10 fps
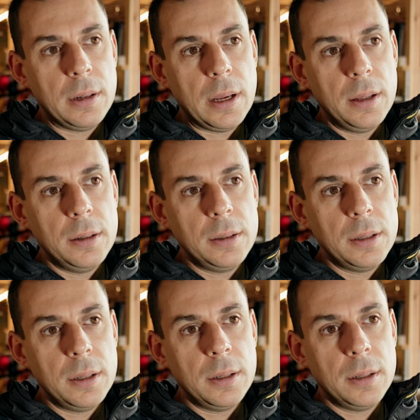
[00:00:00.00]
and
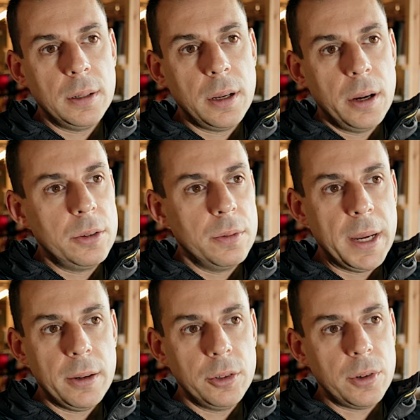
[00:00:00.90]
Coastal
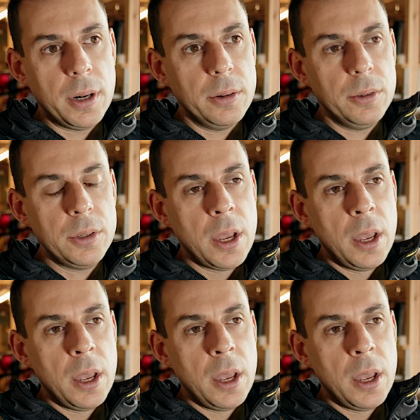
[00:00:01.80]
Mountain Trails.